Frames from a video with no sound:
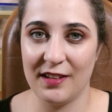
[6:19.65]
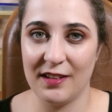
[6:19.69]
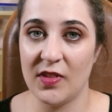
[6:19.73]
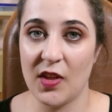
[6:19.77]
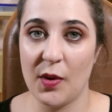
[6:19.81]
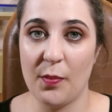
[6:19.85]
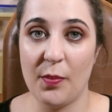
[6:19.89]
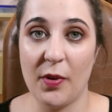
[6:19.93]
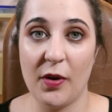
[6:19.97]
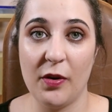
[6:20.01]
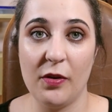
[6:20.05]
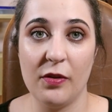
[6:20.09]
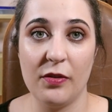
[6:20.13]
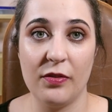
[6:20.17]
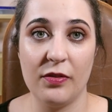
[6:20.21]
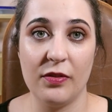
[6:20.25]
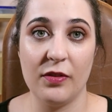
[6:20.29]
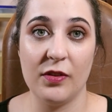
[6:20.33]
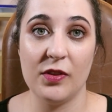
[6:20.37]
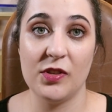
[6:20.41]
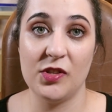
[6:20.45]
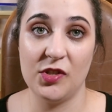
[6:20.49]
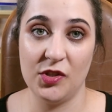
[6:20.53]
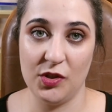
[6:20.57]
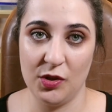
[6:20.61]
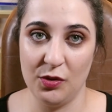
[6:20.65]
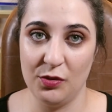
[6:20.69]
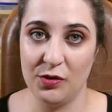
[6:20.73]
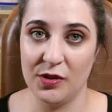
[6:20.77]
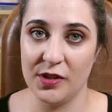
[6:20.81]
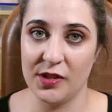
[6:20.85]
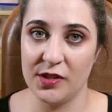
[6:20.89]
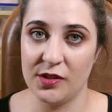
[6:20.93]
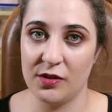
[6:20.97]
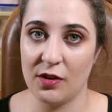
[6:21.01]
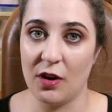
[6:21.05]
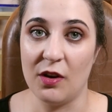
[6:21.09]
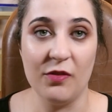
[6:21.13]
They're both
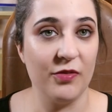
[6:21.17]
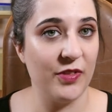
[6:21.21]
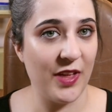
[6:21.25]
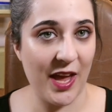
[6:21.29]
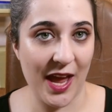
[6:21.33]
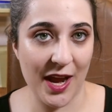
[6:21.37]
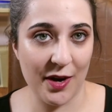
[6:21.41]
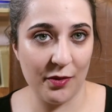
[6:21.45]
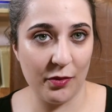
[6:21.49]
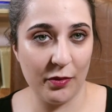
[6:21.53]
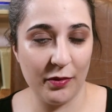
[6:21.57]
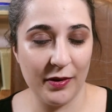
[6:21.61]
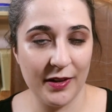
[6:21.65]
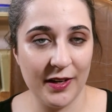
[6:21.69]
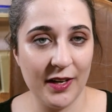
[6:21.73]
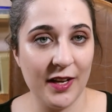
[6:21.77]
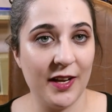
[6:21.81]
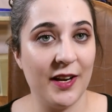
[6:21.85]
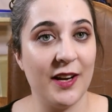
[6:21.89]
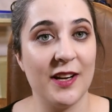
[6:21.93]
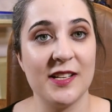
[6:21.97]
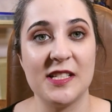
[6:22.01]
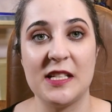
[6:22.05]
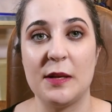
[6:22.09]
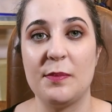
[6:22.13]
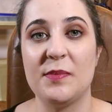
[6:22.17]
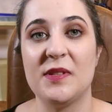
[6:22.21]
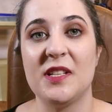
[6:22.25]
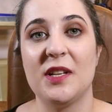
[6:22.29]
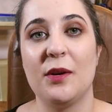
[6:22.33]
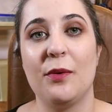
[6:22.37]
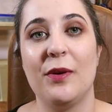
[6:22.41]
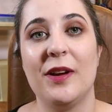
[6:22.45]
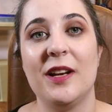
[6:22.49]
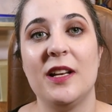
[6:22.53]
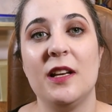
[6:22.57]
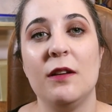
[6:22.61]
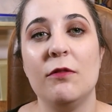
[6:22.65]
suitors of the heroine and are
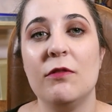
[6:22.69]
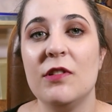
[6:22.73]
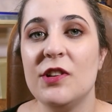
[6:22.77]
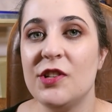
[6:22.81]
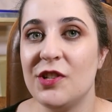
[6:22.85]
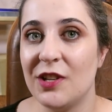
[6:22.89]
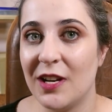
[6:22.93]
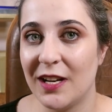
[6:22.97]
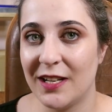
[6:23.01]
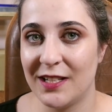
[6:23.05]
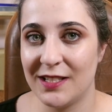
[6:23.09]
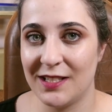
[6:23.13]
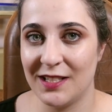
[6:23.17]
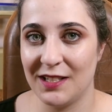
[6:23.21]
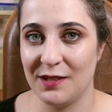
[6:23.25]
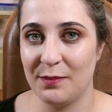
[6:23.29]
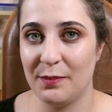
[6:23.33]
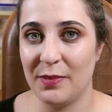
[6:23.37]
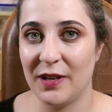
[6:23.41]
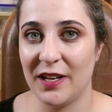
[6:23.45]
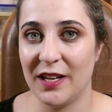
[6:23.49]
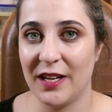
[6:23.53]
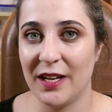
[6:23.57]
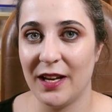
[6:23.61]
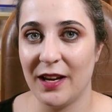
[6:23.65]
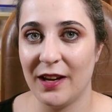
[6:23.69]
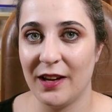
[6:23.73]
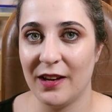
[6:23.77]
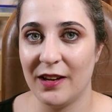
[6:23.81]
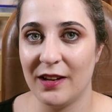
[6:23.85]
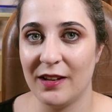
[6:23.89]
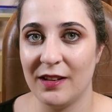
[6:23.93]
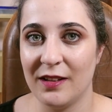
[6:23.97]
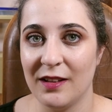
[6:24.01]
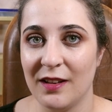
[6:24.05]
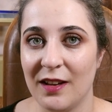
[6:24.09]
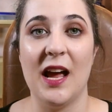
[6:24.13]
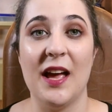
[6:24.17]
subsequently rejected by
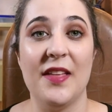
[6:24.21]
her.